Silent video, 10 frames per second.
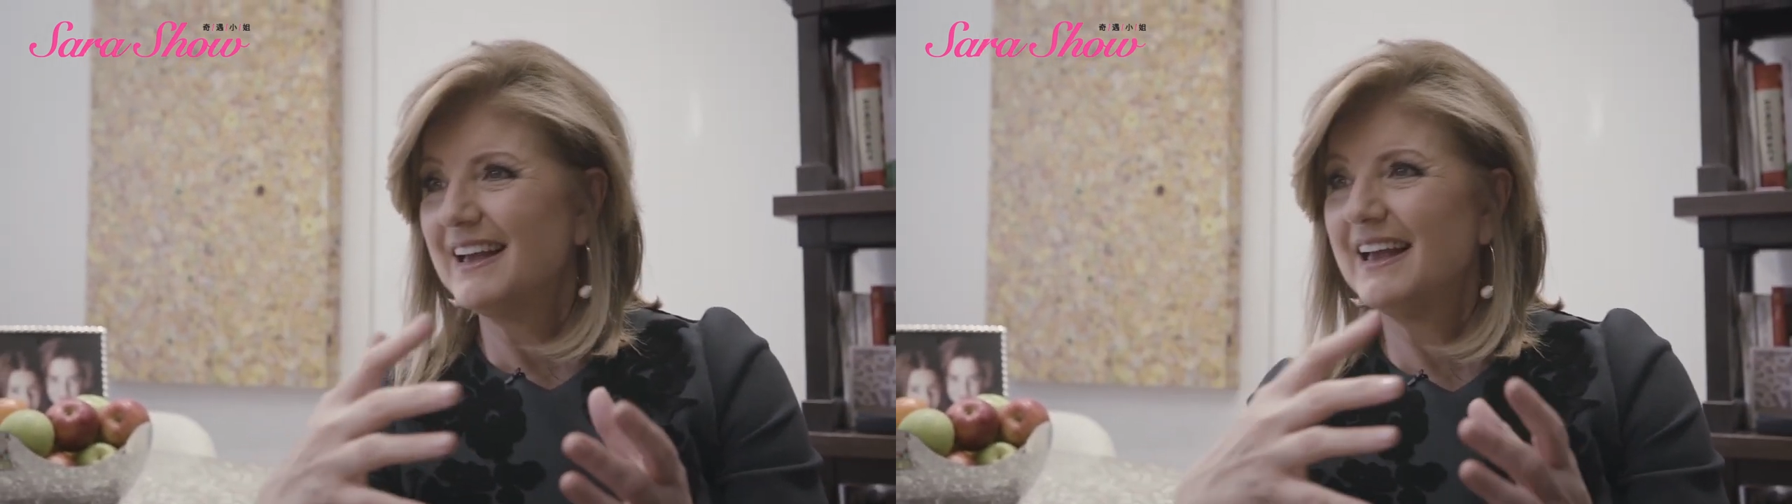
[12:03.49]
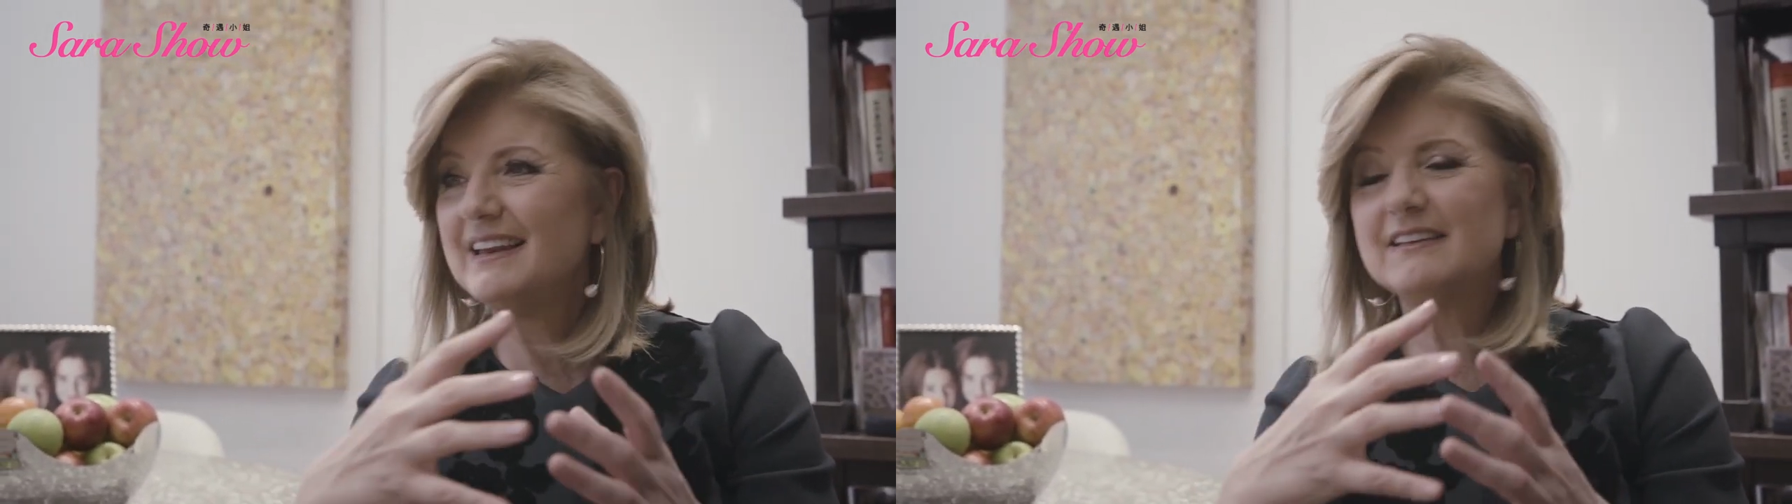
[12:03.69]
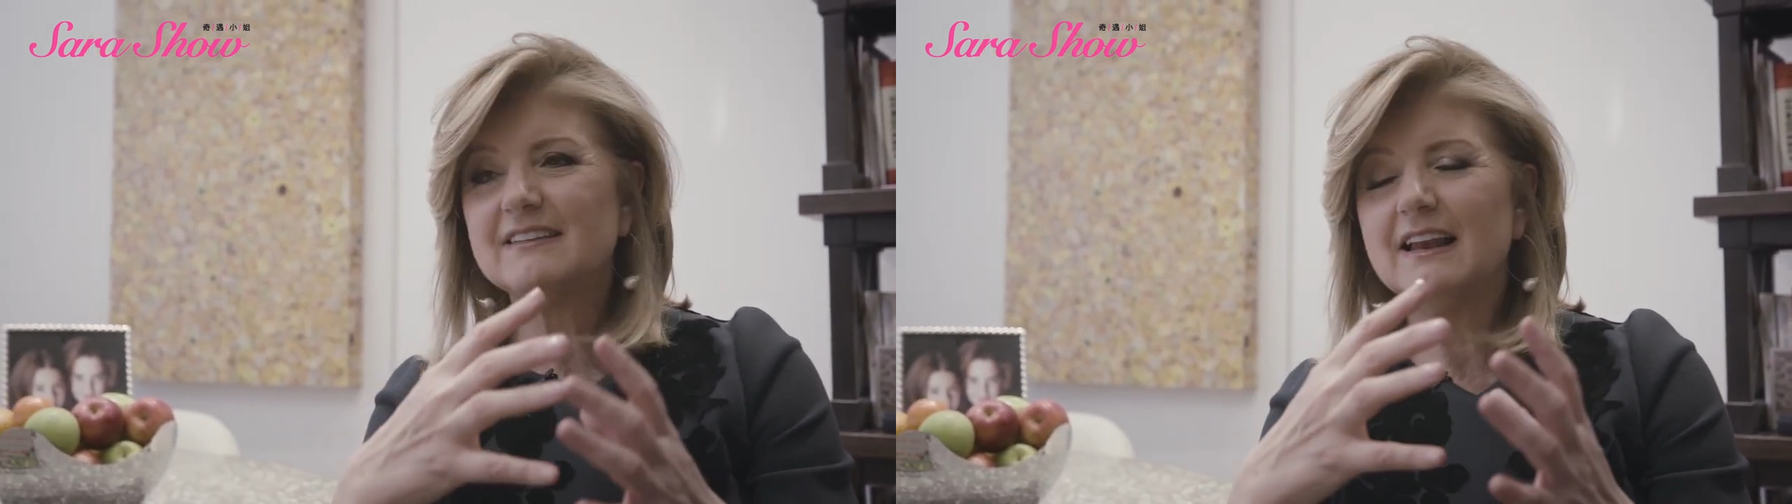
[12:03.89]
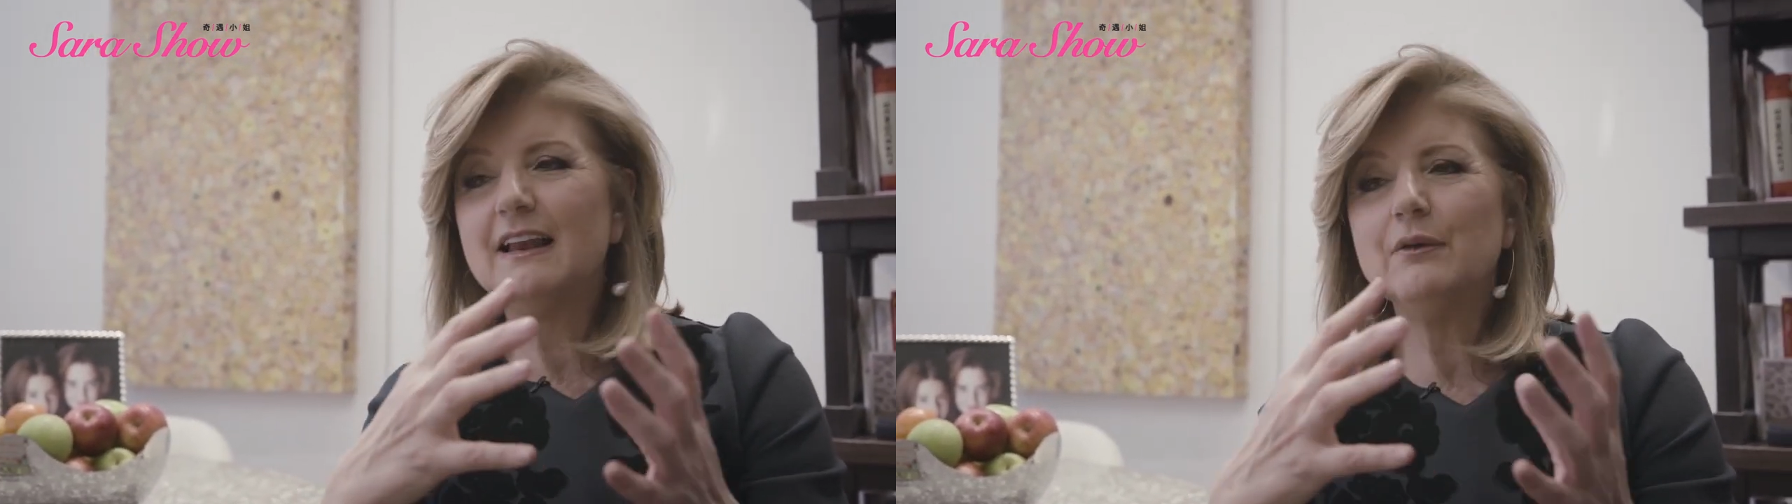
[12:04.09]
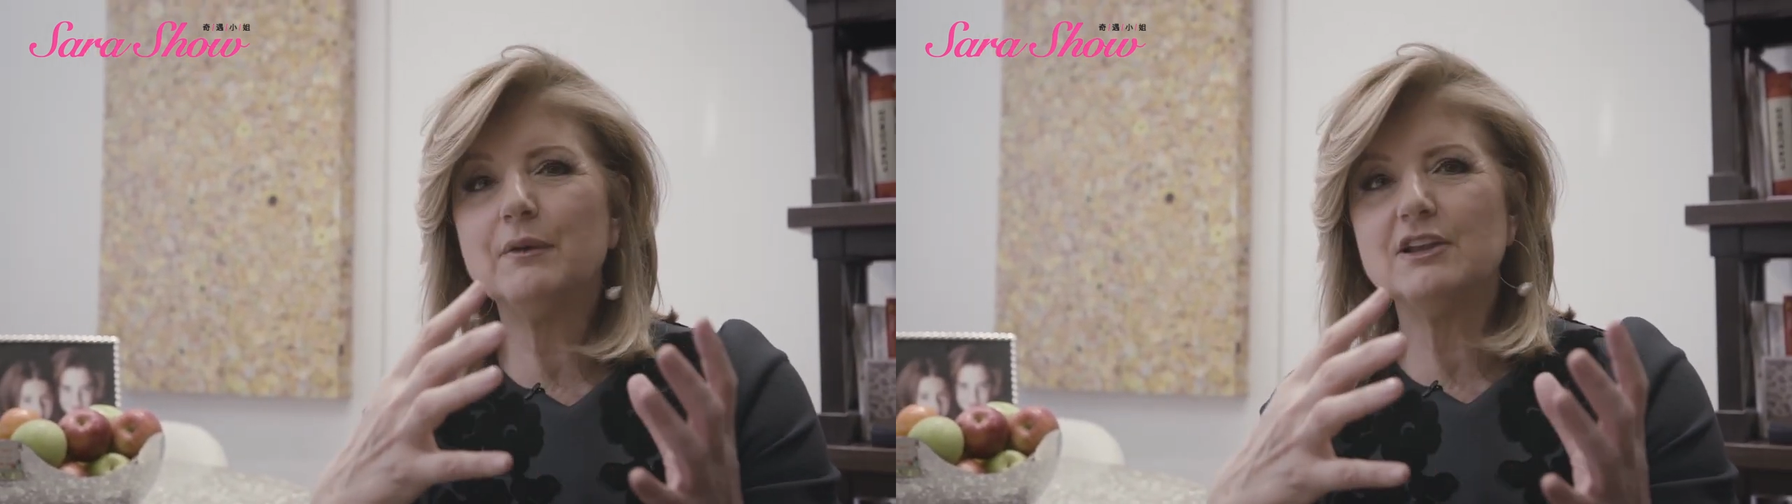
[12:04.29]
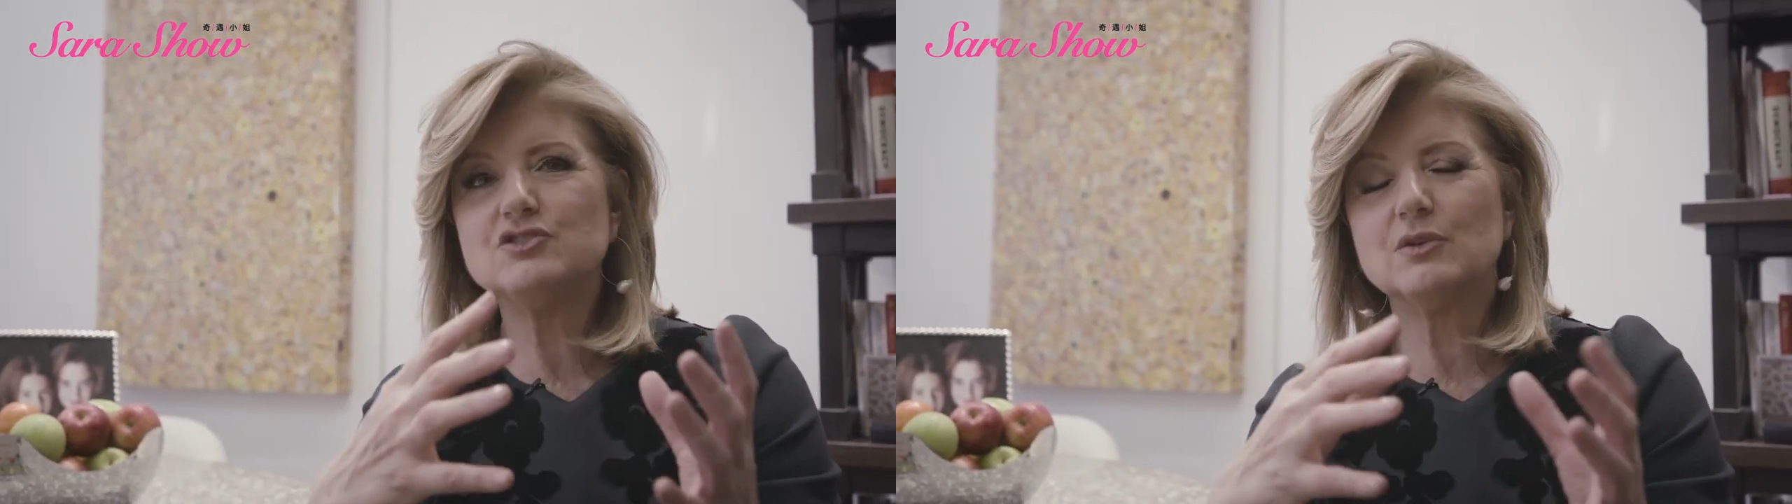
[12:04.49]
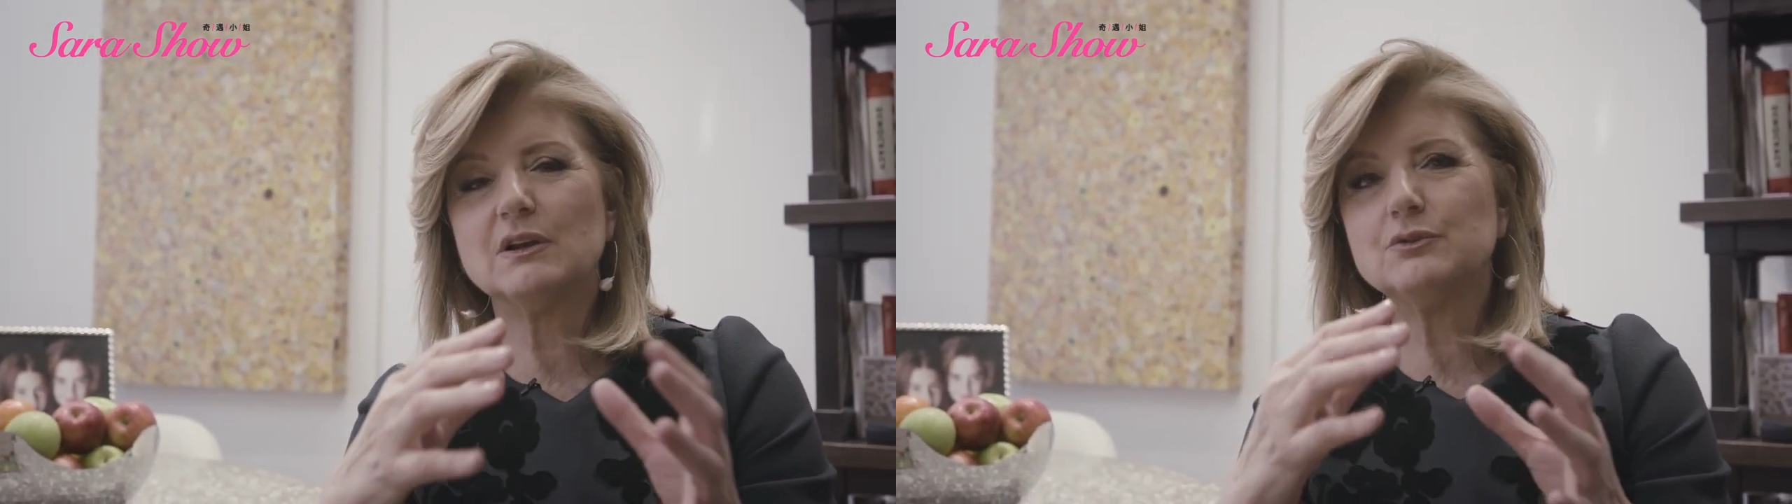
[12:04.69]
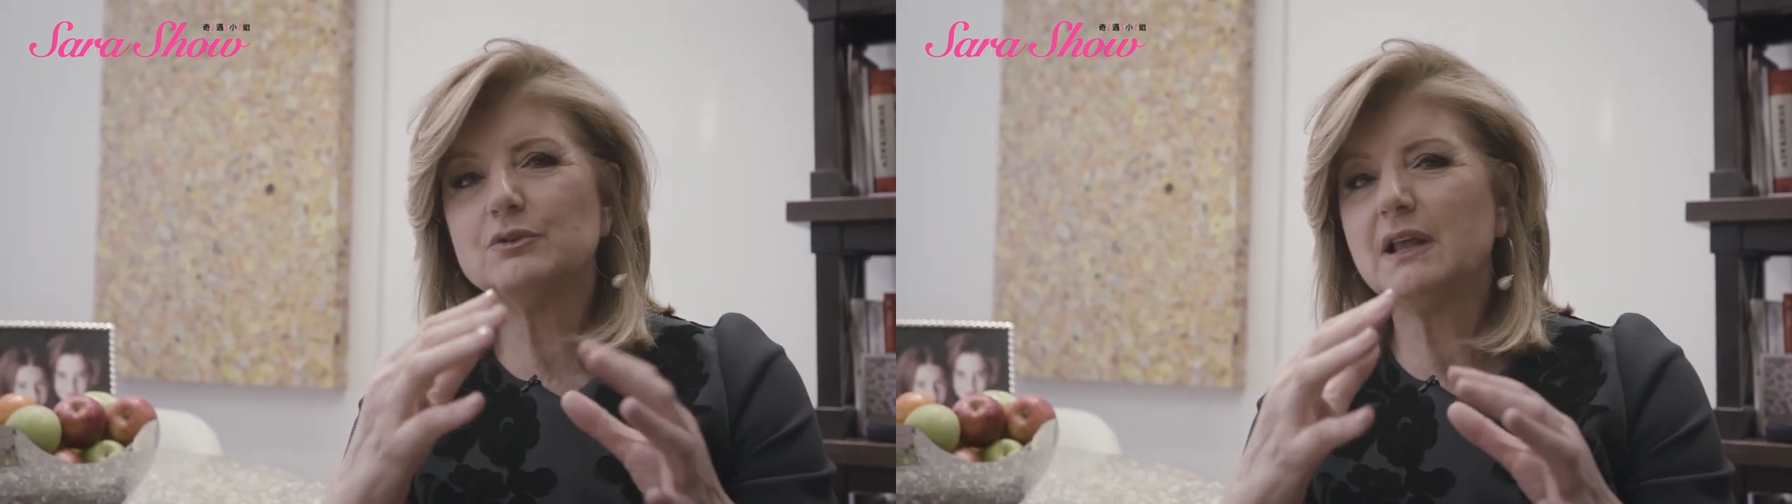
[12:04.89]
And it's a little
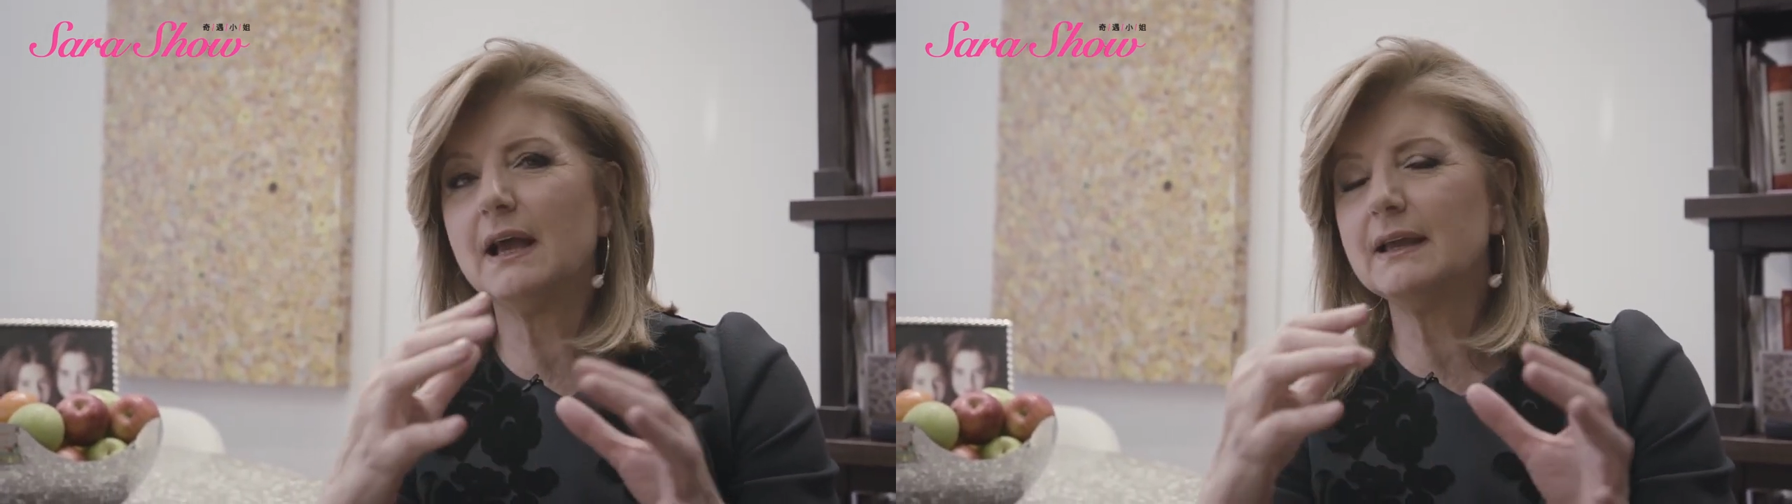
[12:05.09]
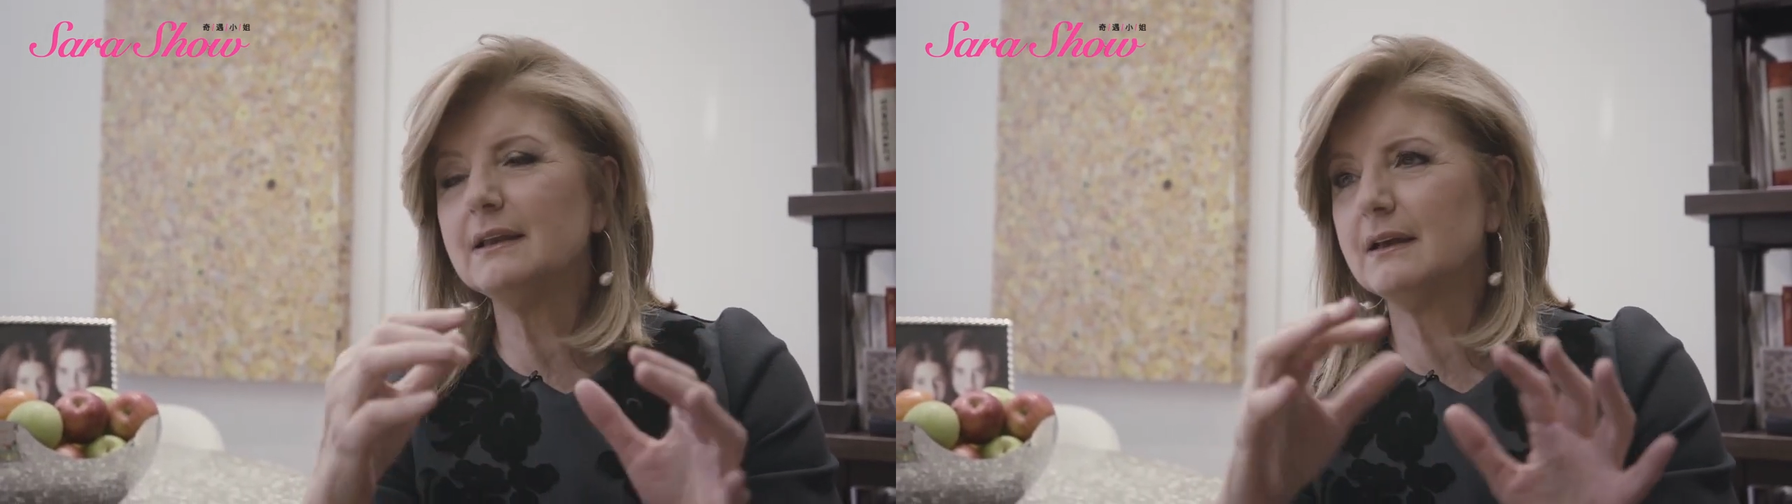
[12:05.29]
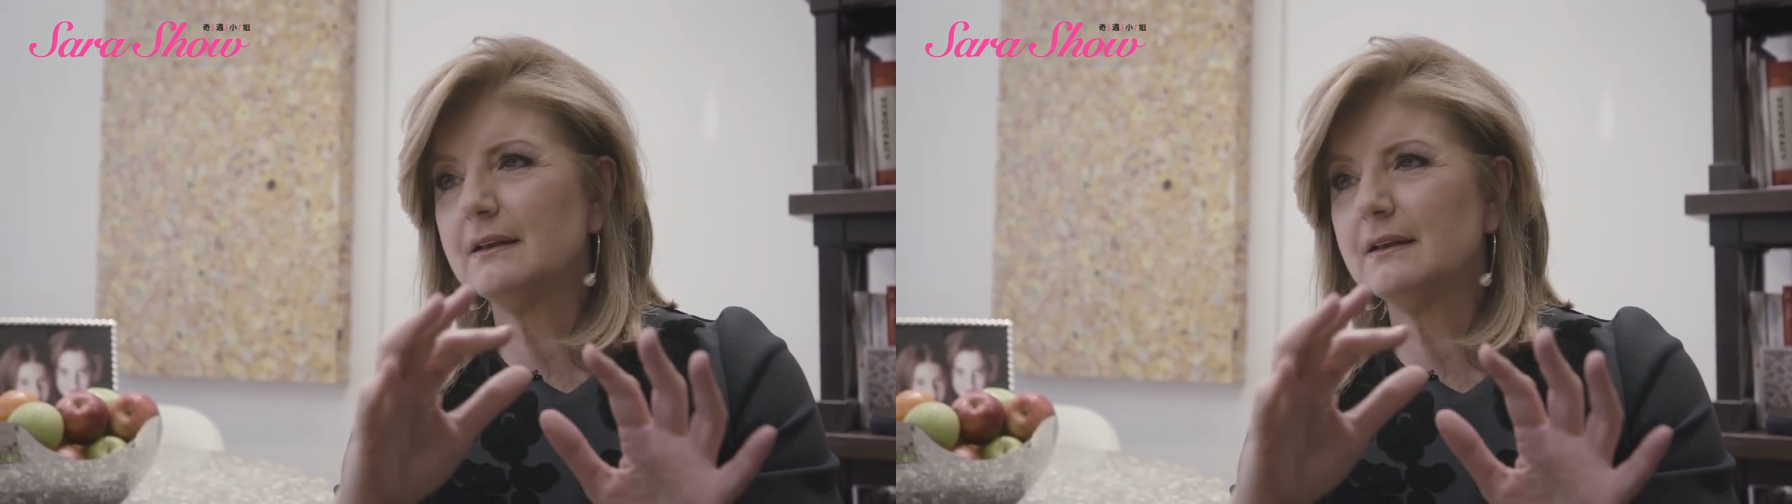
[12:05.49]
ritual to tuck it